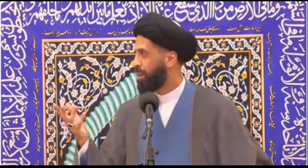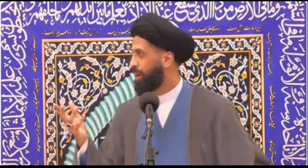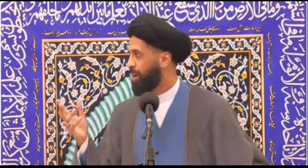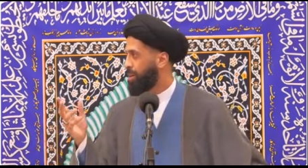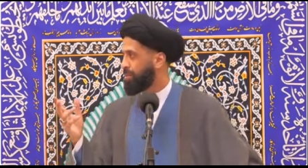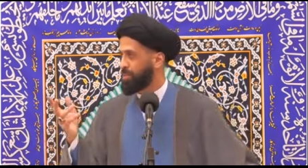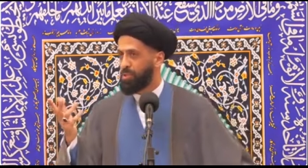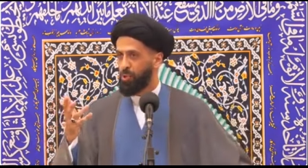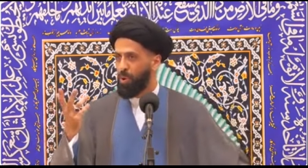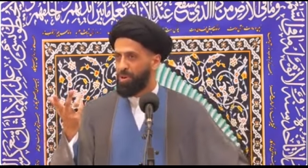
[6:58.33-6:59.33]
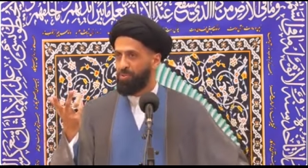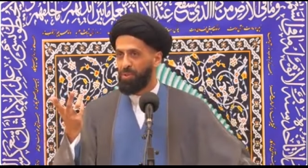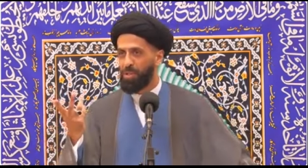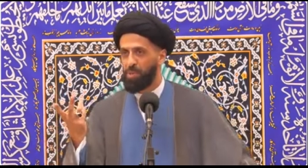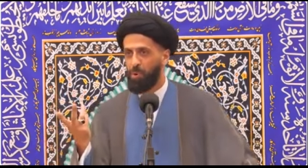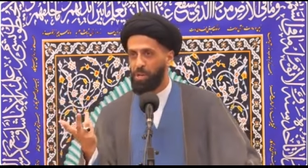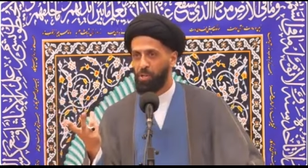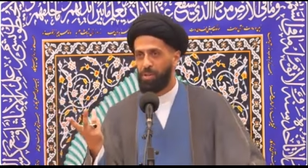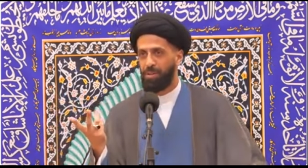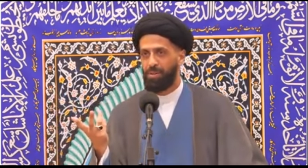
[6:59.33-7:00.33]
uh, such a wonderful
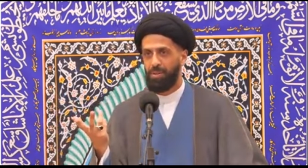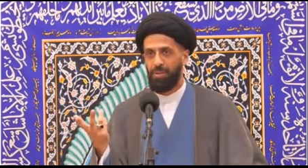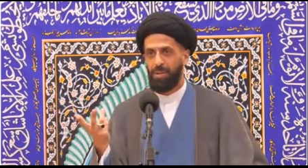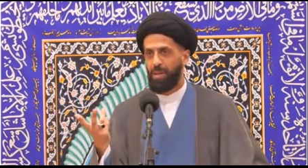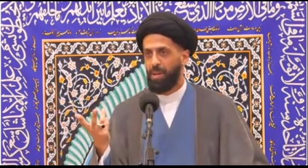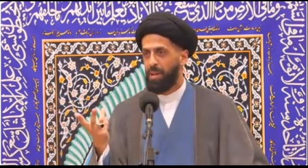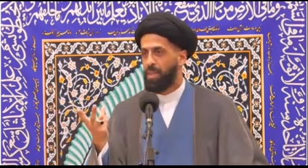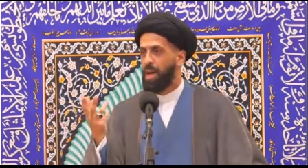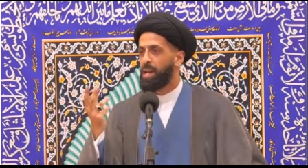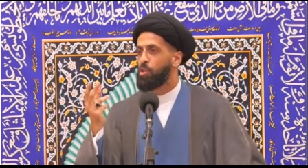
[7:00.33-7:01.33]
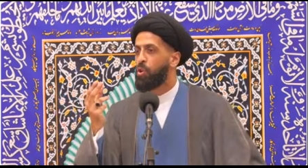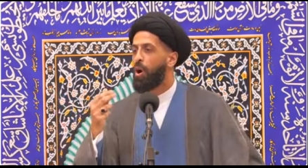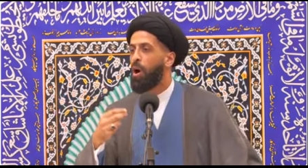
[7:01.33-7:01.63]
expression that your